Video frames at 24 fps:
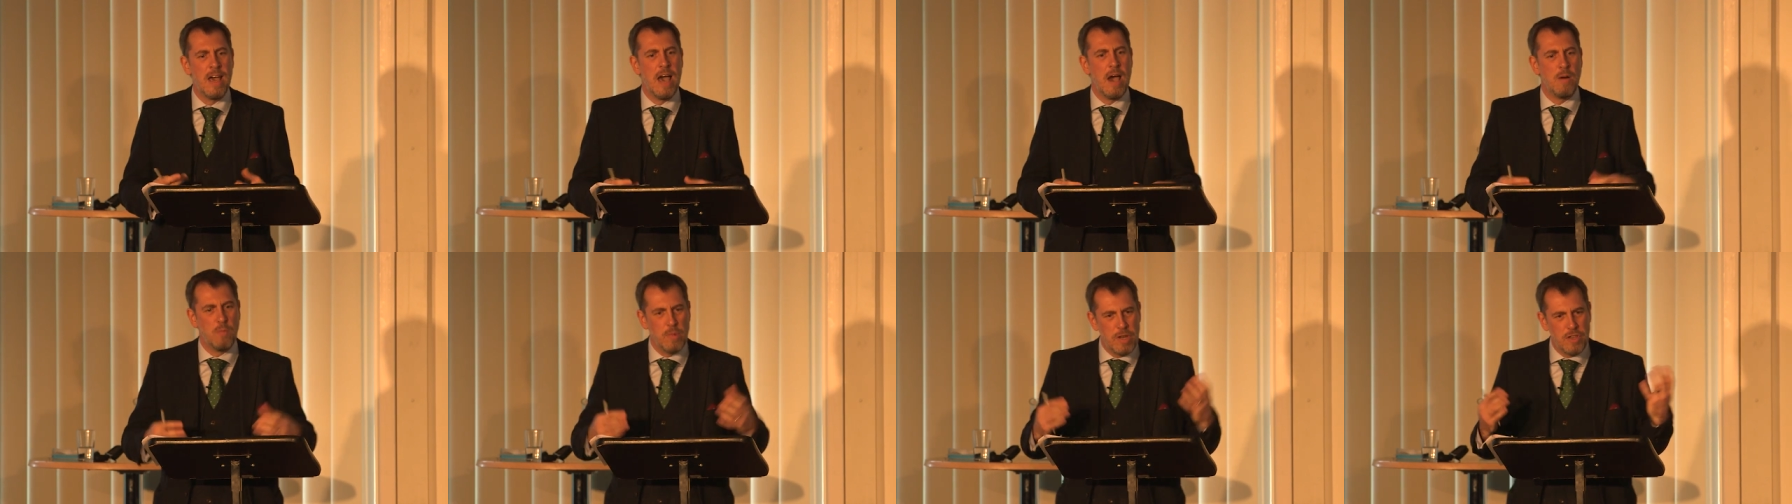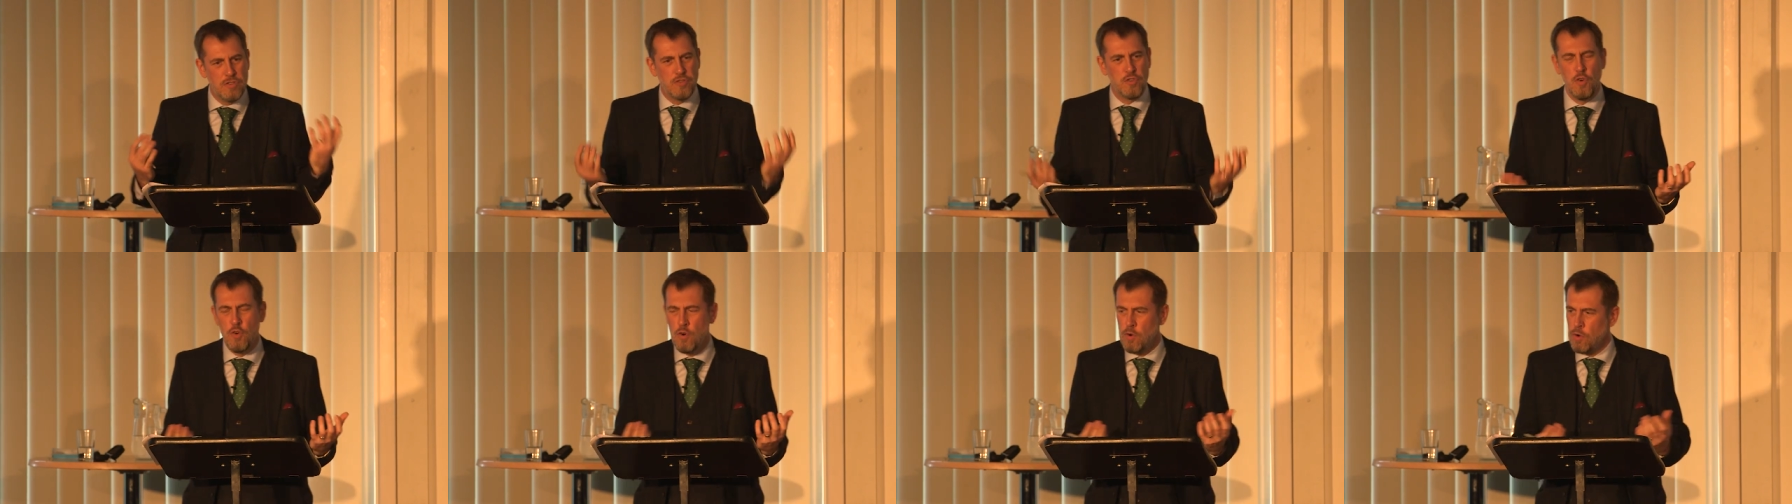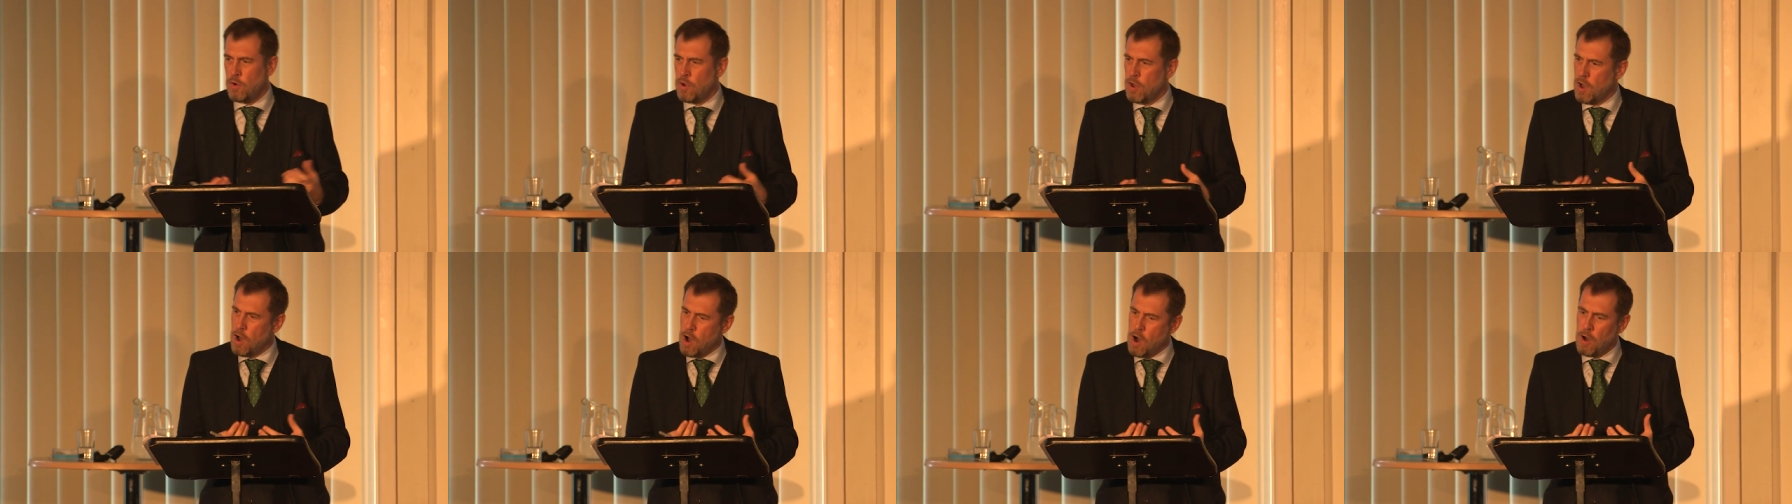and we
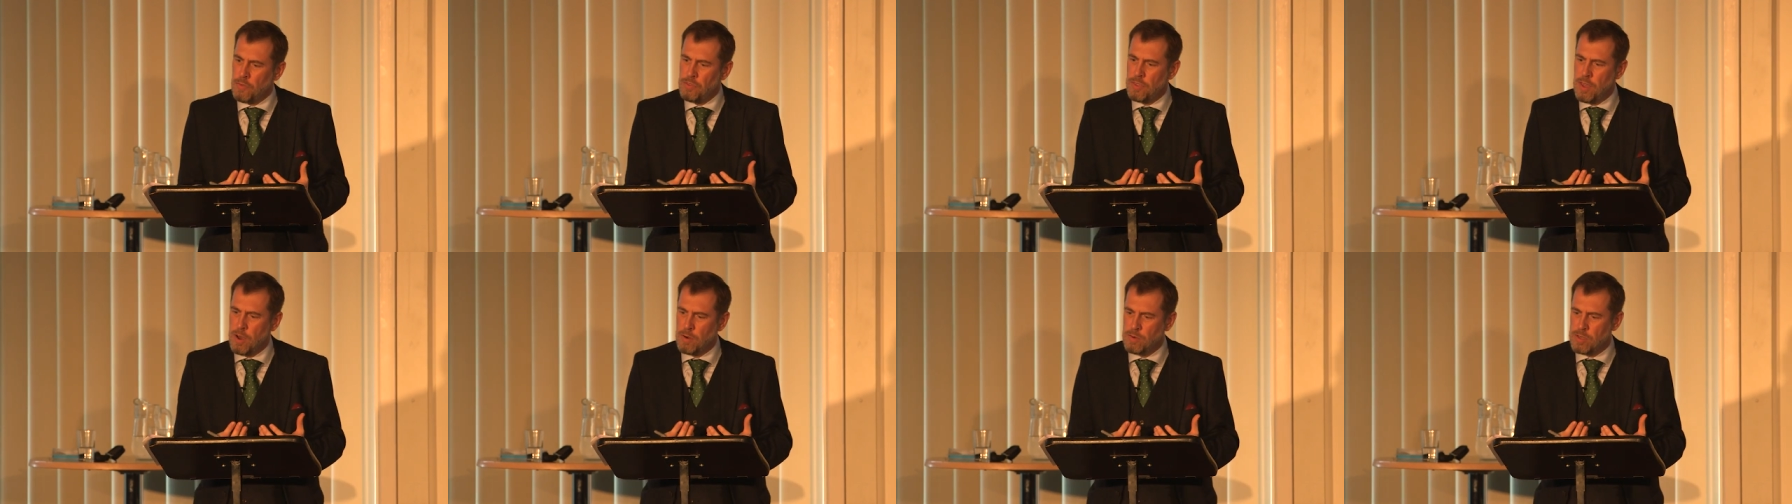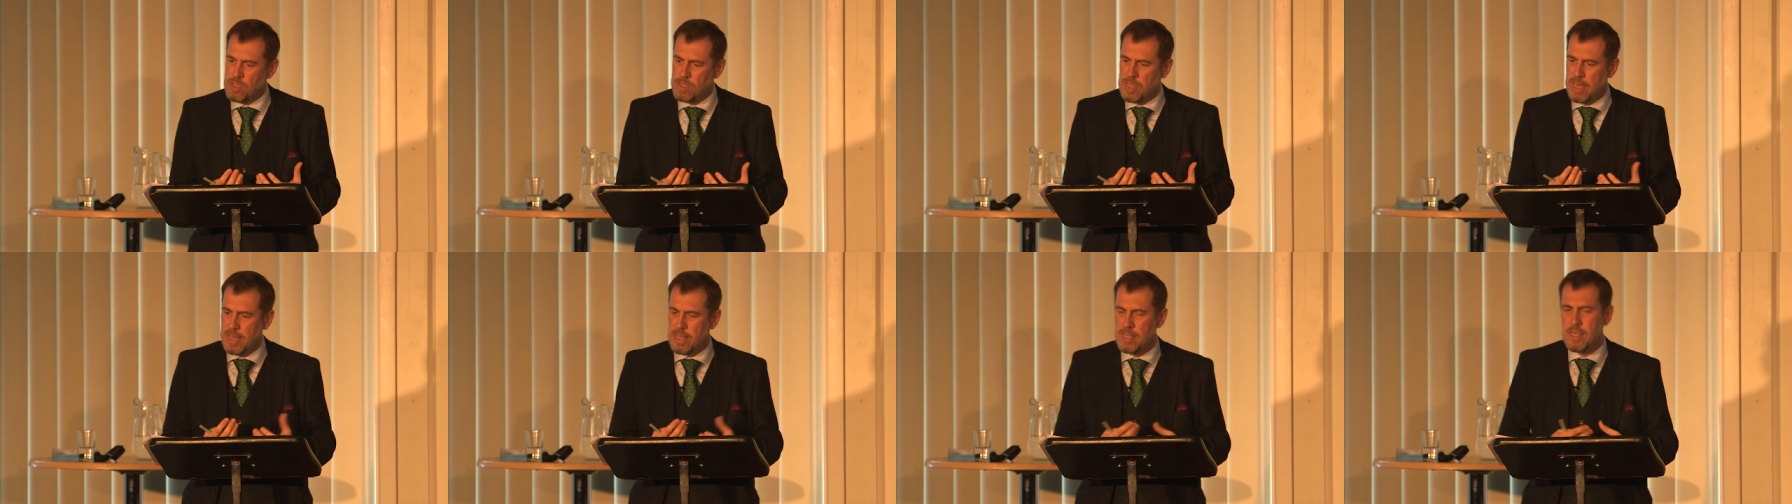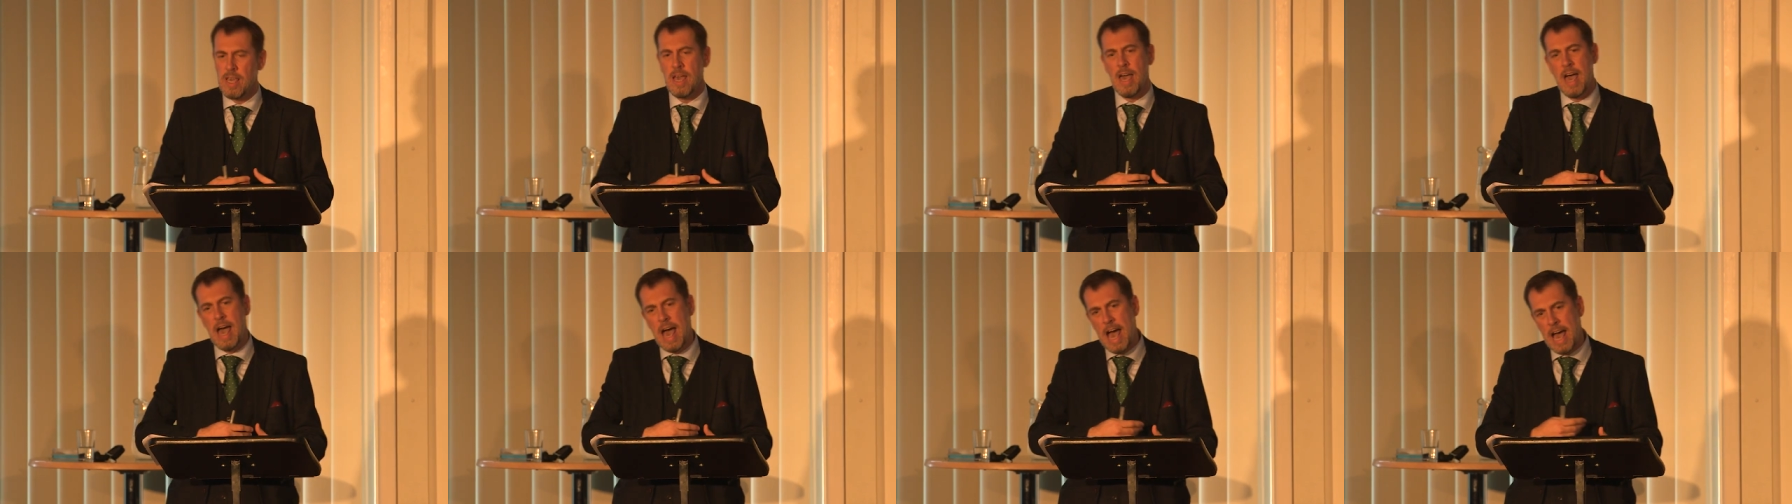draw on those things